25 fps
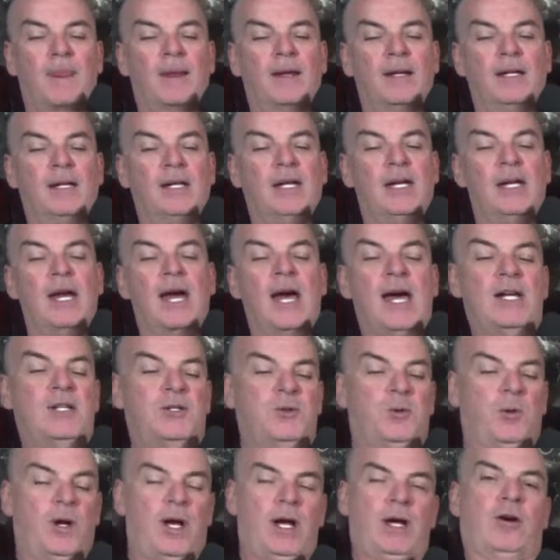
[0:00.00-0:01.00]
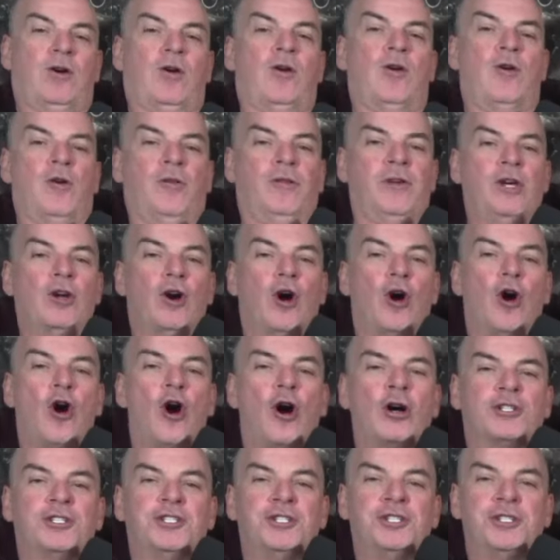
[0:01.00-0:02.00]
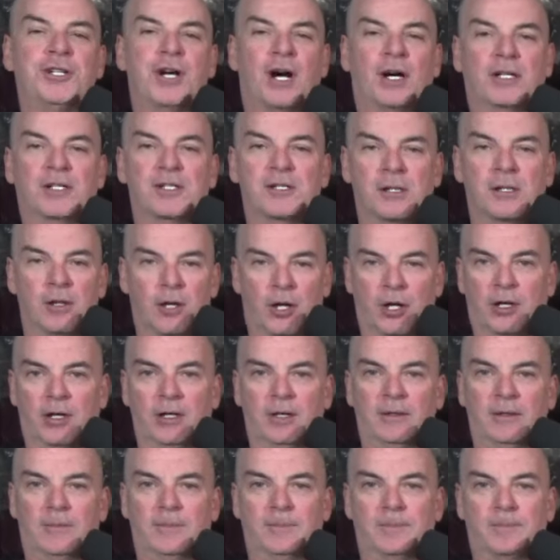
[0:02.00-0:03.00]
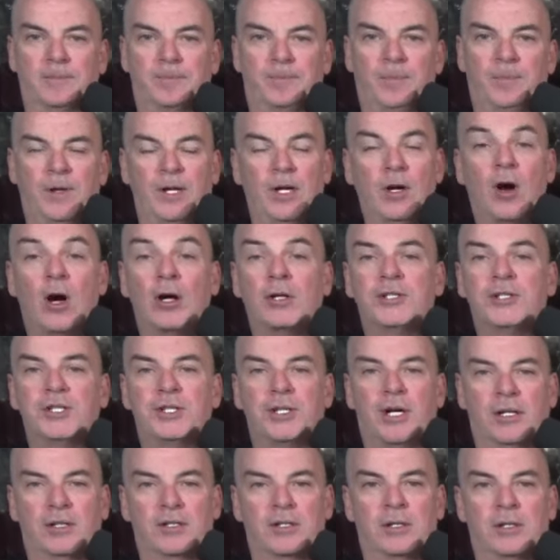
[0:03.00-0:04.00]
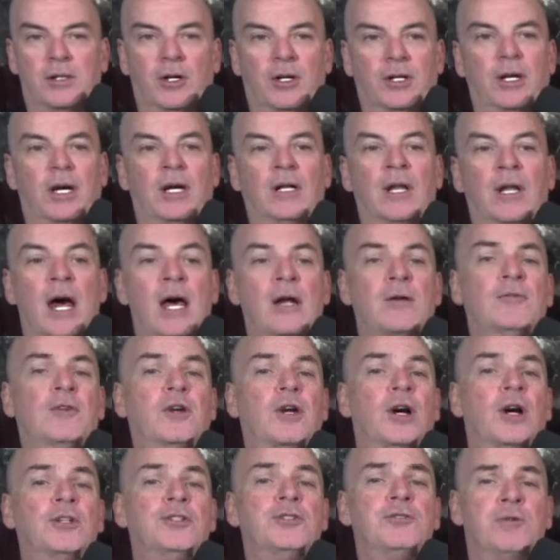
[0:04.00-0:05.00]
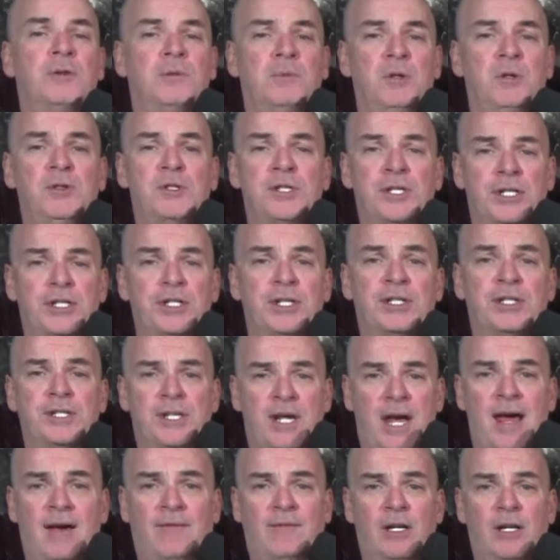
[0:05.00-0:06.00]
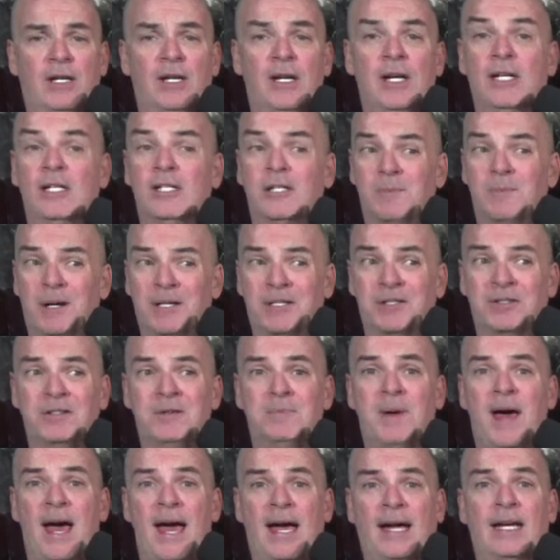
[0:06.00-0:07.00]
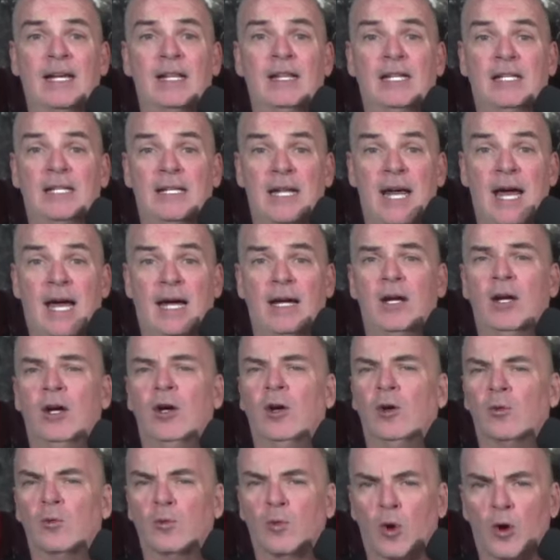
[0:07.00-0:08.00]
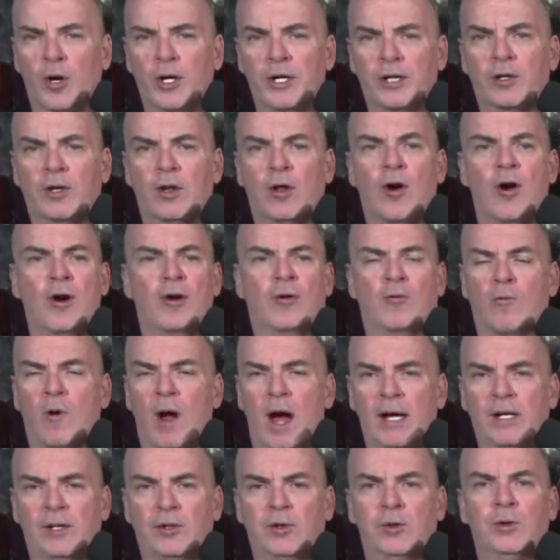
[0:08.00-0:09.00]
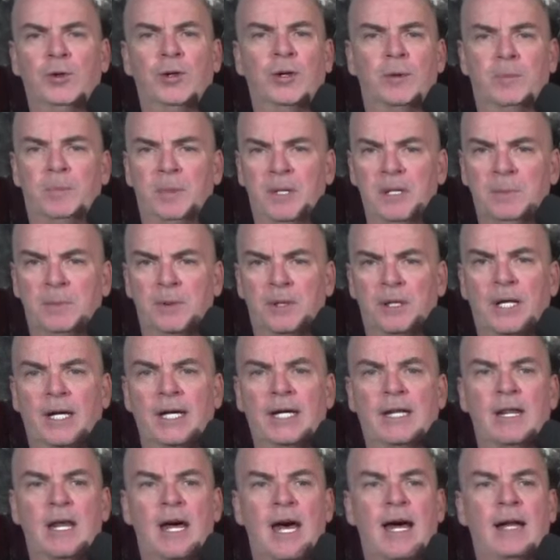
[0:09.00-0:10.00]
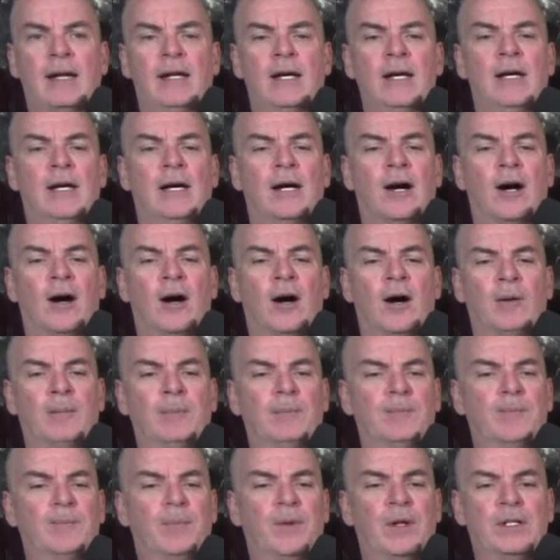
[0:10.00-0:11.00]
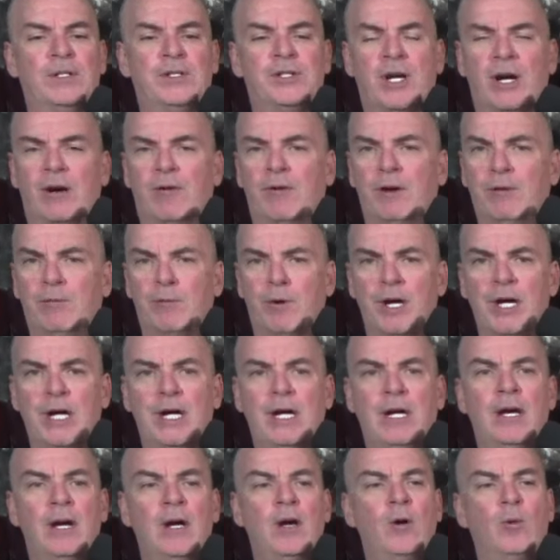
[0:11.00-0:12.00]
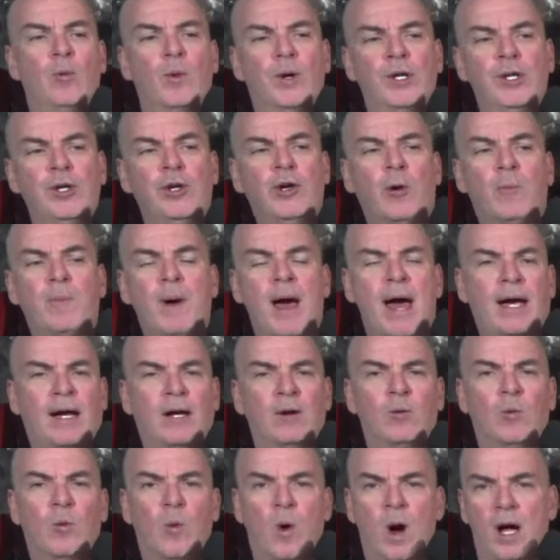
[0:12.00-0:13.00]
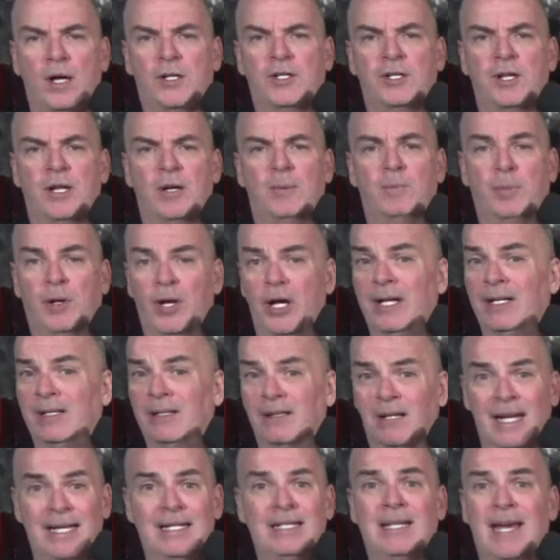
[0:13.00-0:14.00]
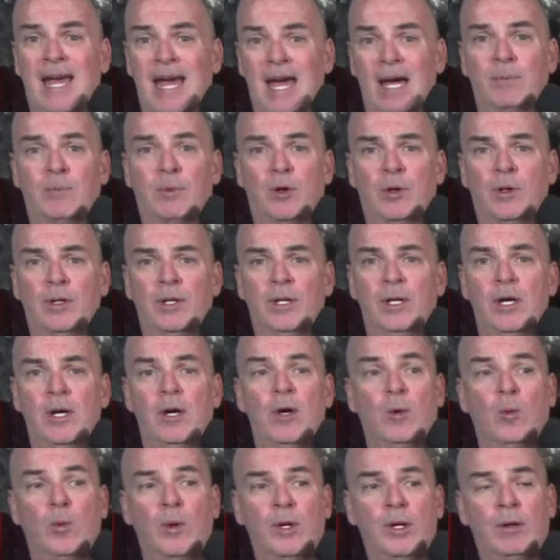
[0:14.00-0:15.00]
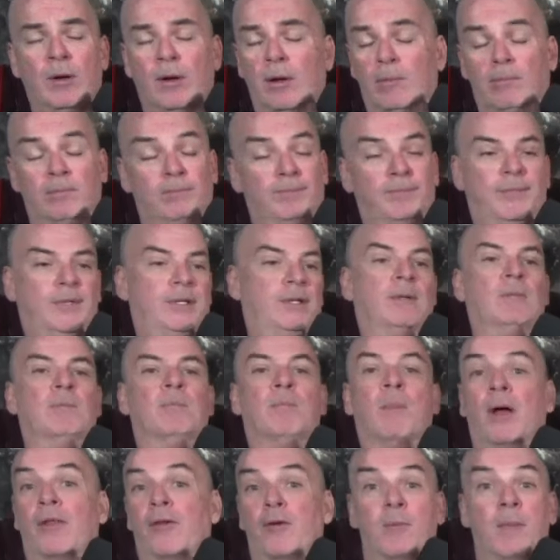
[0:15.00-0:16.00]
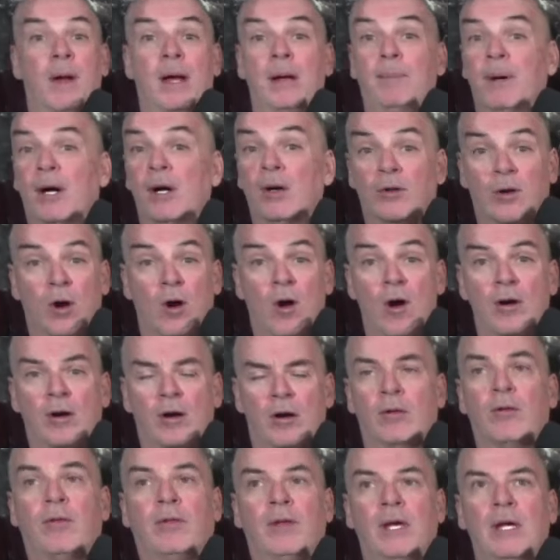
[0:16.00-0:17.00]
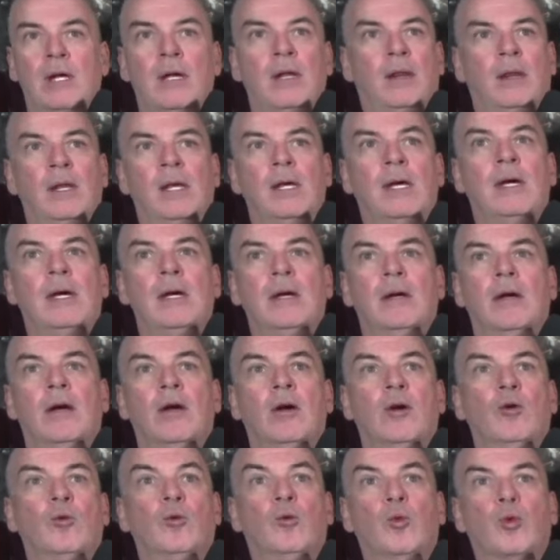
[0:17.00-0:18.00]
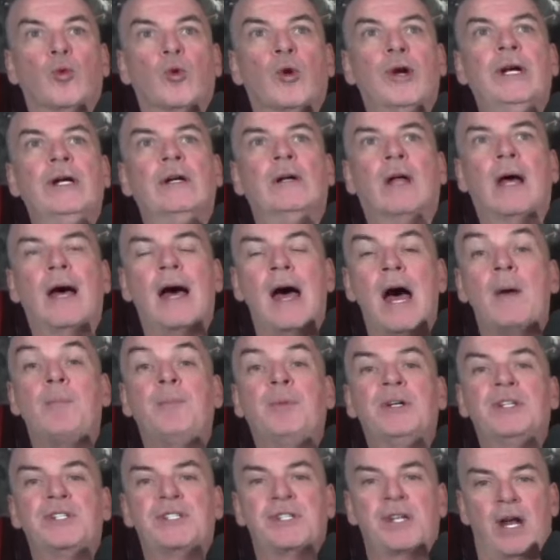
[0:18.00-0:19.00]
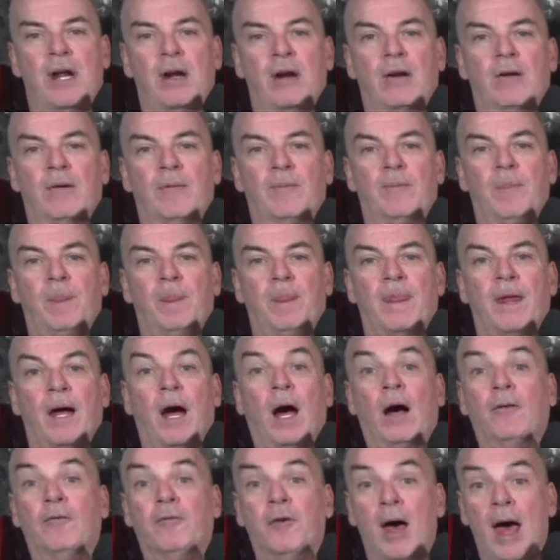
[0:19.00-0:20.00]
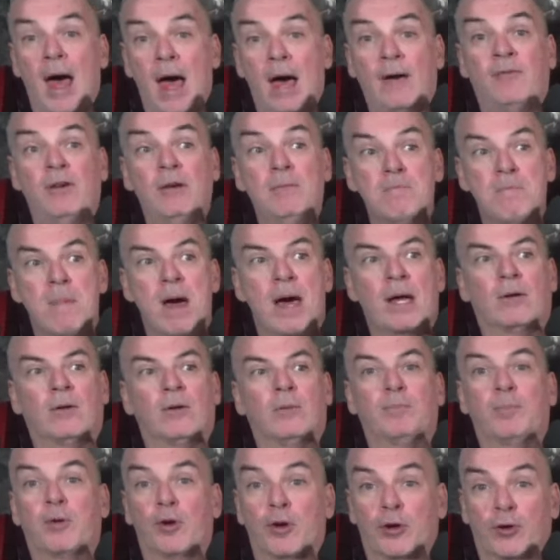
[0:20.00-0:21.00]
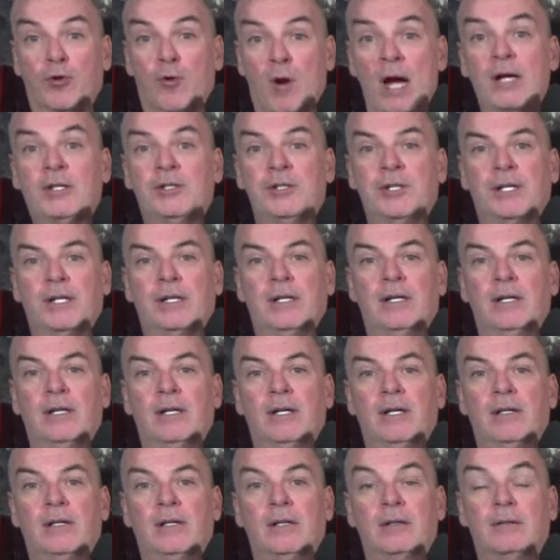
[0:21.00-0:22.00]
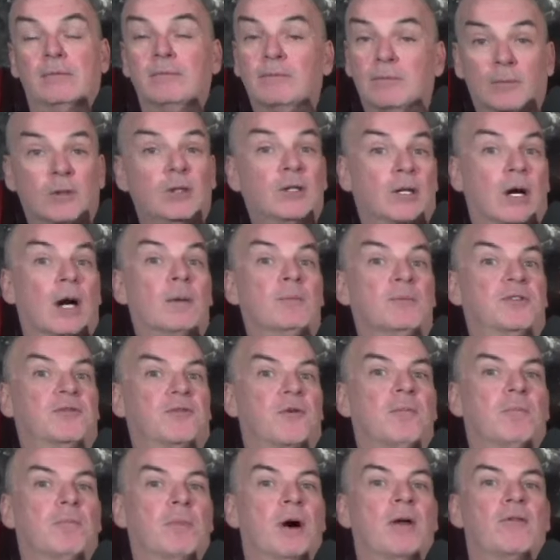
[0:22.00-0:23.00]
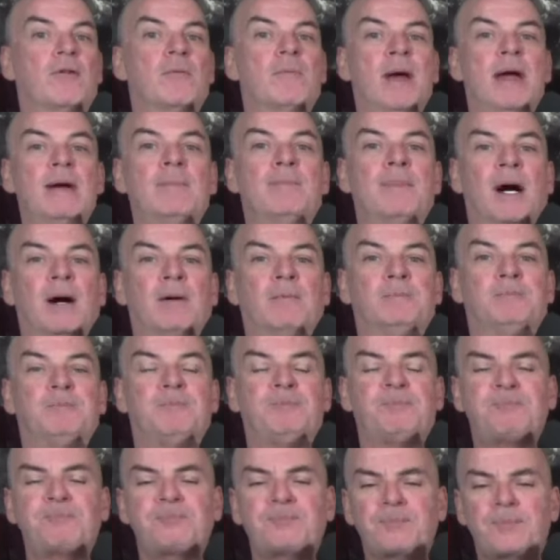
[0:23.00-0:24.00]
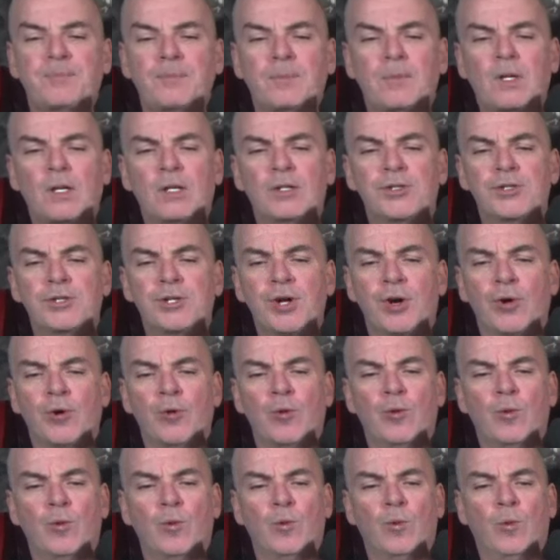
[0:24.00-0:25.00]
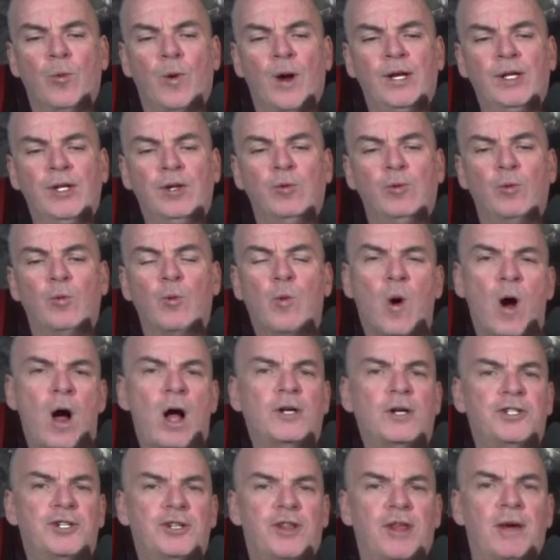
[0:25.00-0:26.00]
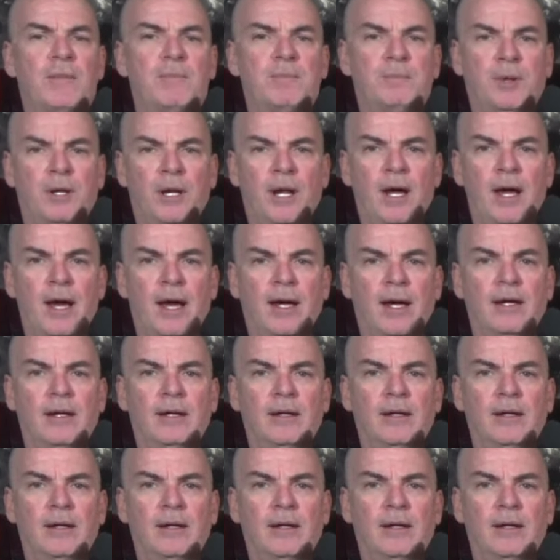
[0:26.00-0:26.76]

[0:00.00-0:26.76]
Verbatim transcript: he has what I call the aw shucks look. The aw shucks look. A lot of country musicians have it, especially back in the day. Roy Clark, Ry Cooder, people like that, um, Jerry Reed. When you go back and watch them play, Glen Campbell, when you, uh, Mother Maybelle Carter, the the real epicenter of heavy metal progression comes from Mother Maybelle. So when you watch them play,